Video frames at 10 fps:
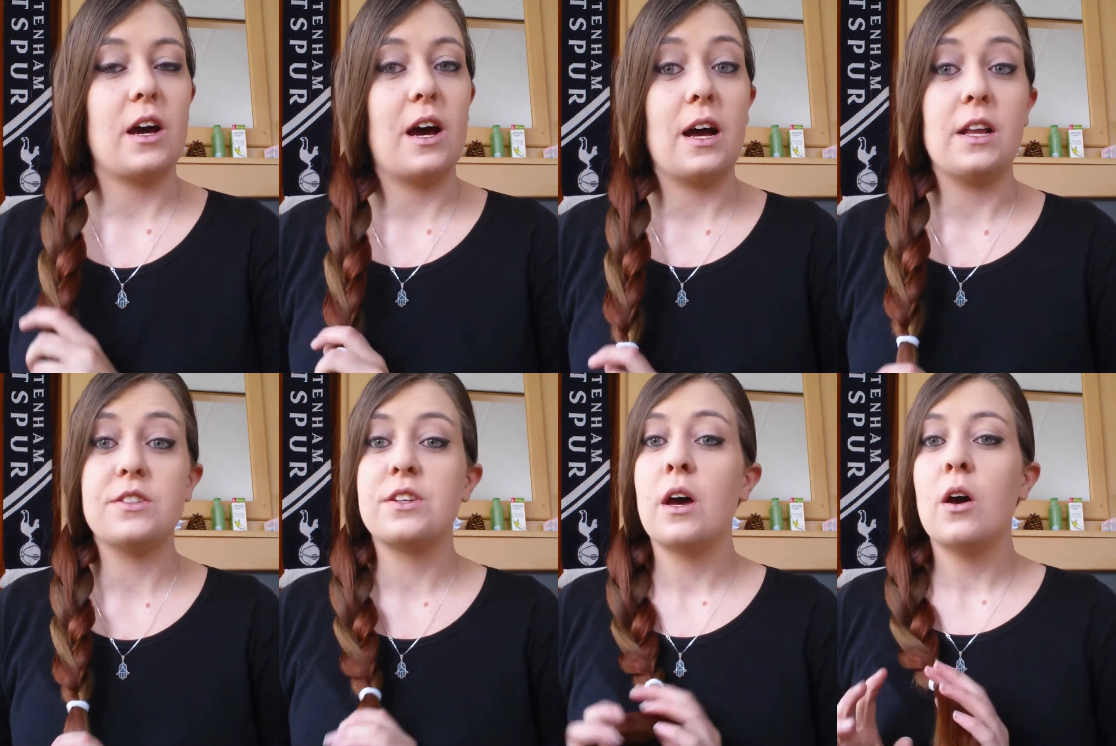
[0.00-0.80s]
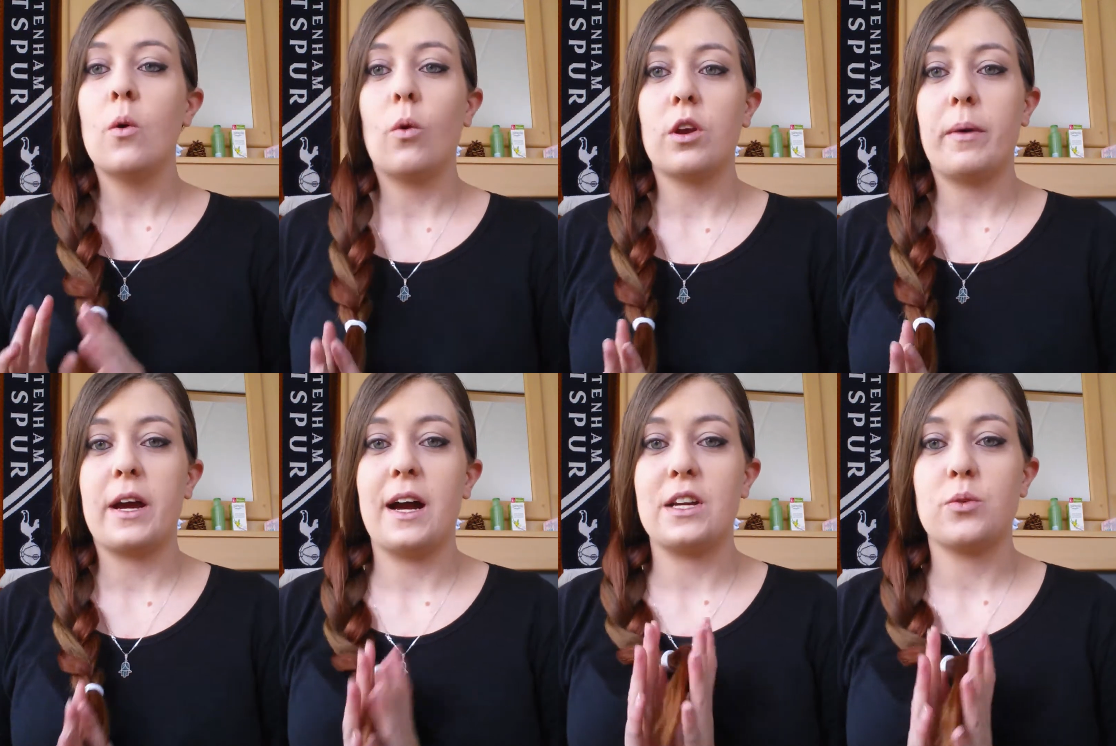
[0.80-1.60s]
and one of my
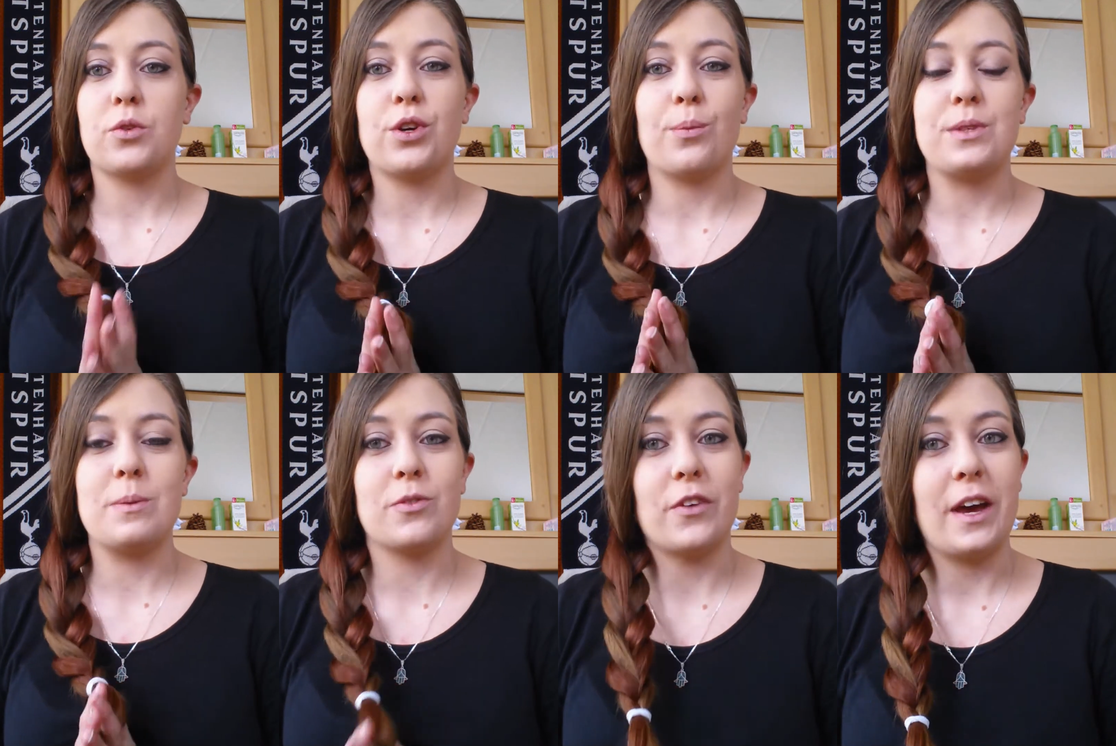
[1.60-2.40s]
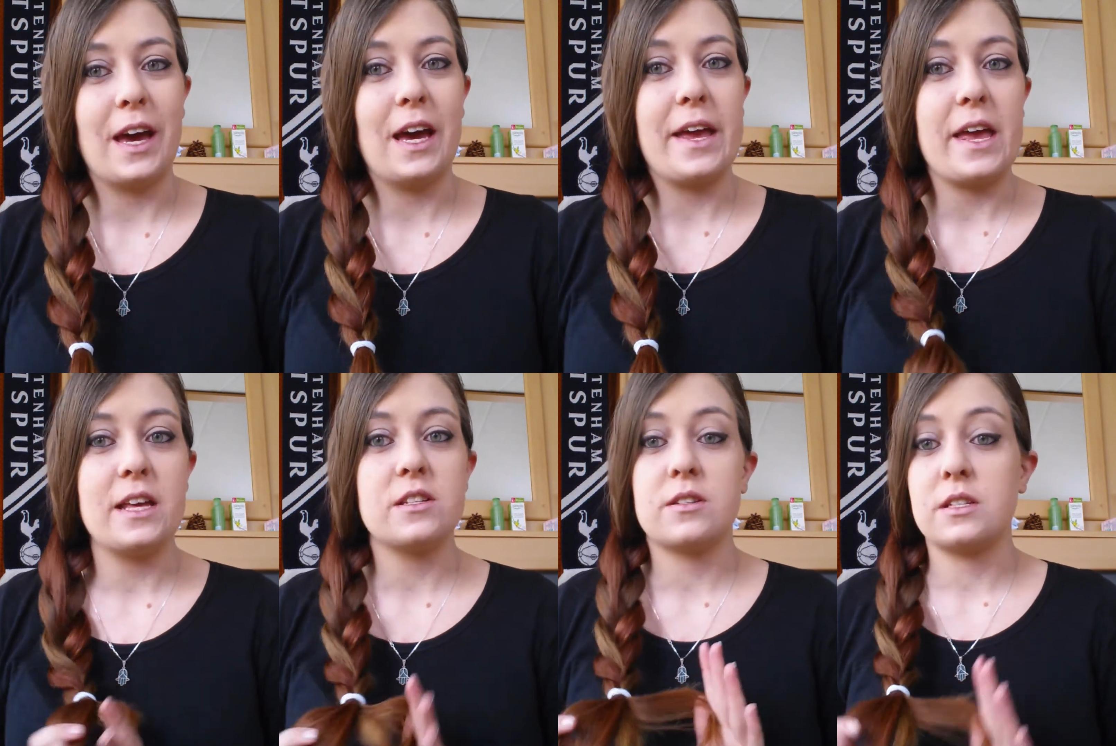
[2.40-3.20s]
actual top tips for hair
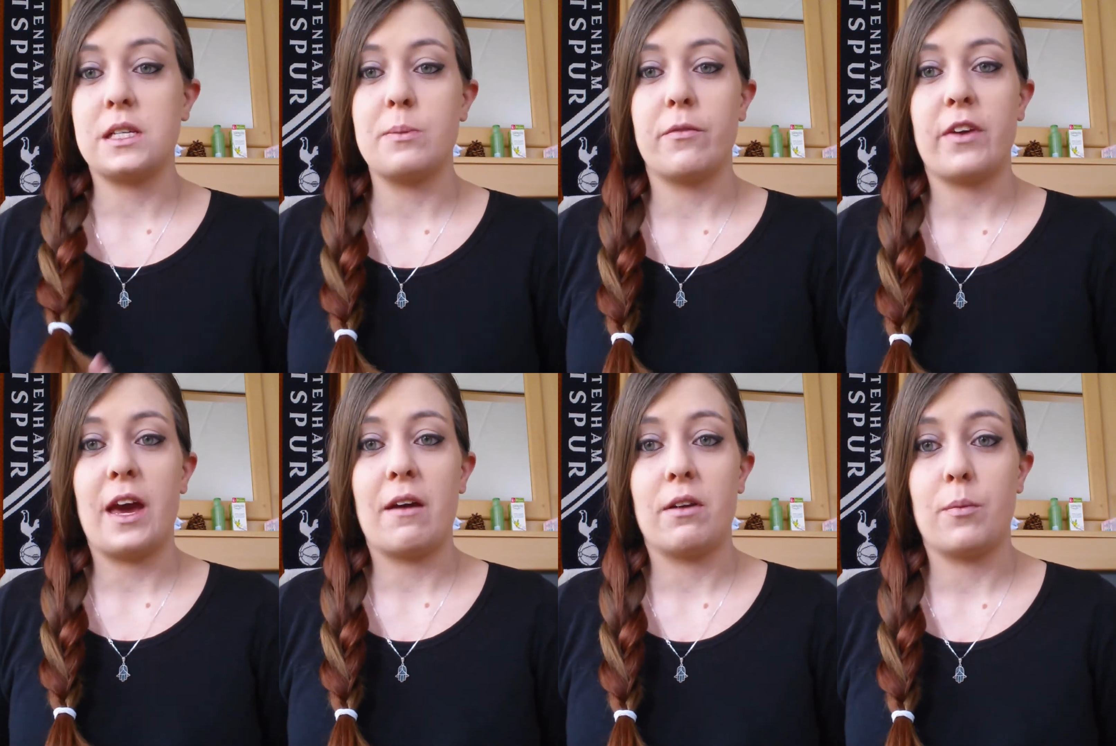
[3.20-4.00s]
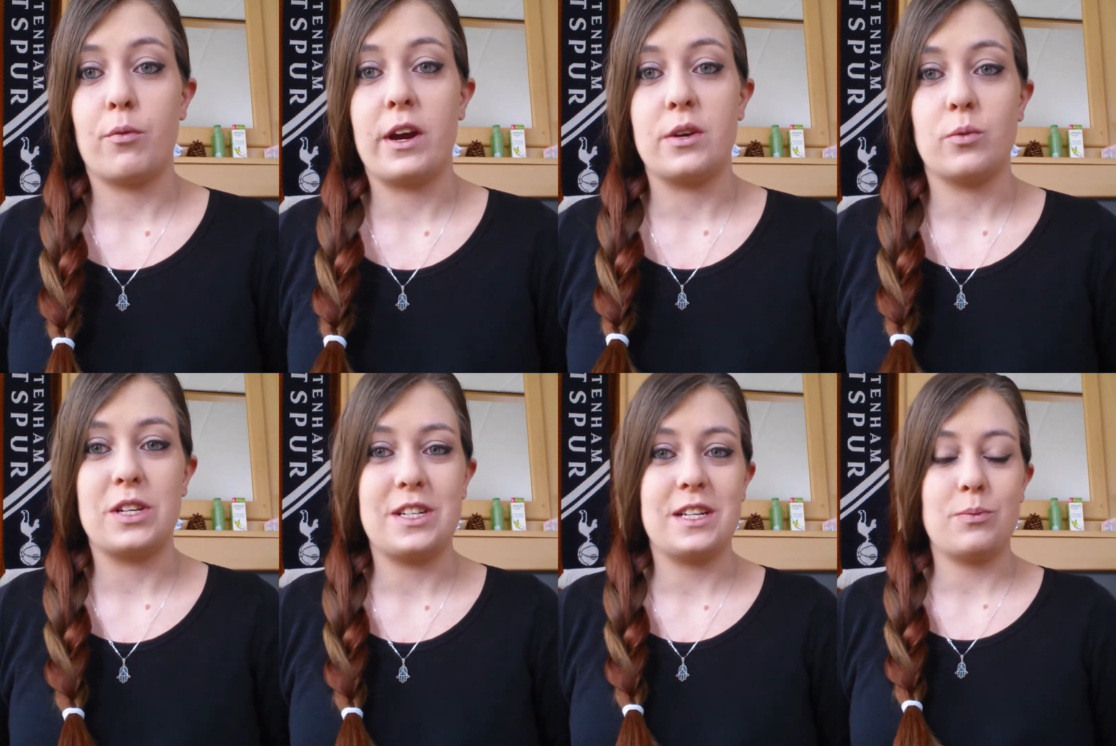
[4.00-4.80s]
is to sleep with your hair in a braid,
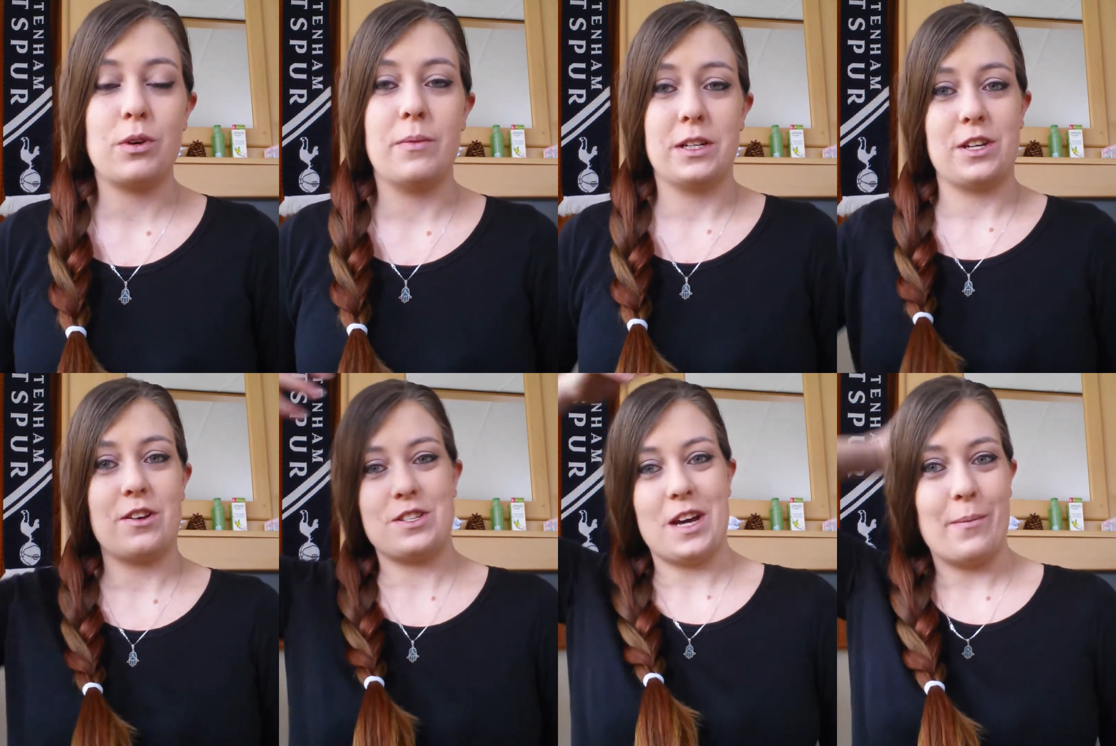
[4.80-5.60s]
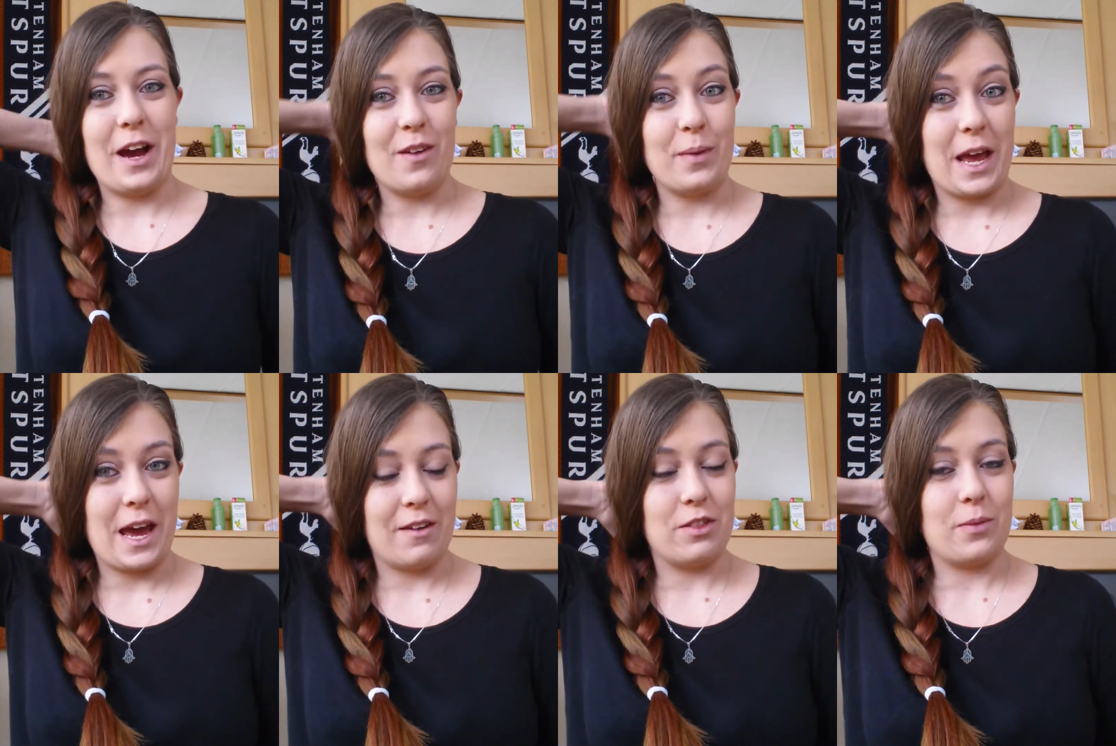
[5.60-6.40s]
which is pretty much the only time I have my
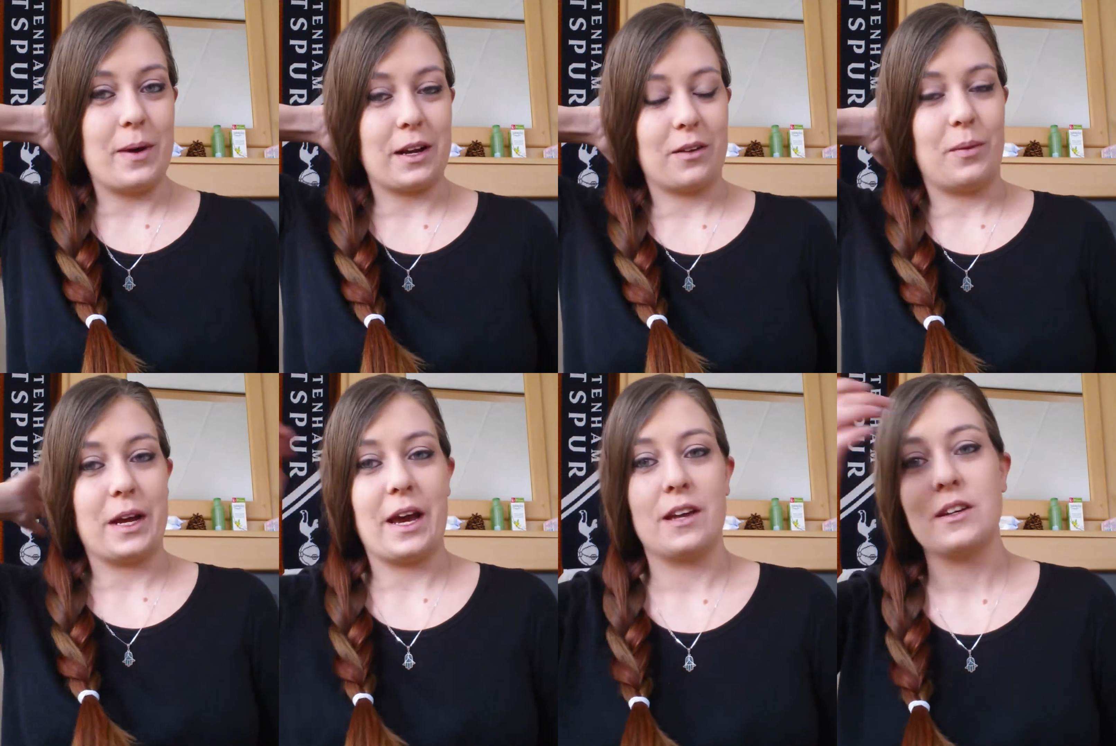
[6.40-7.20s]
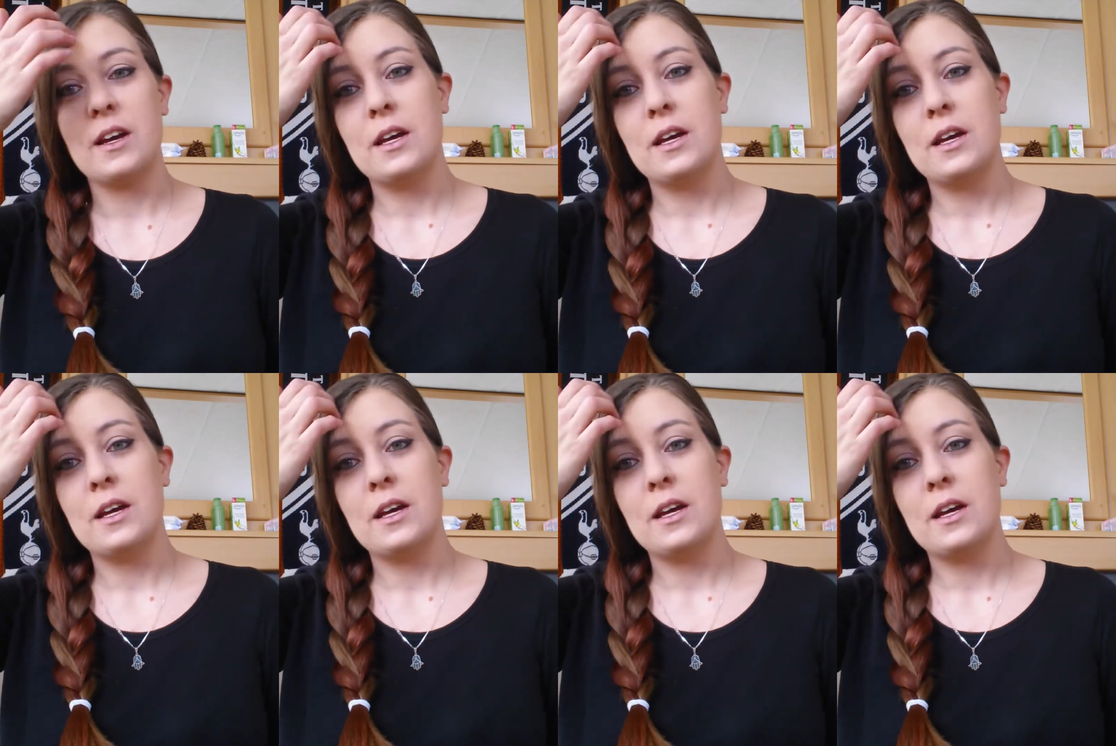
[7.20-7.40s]
hair at the back of my head.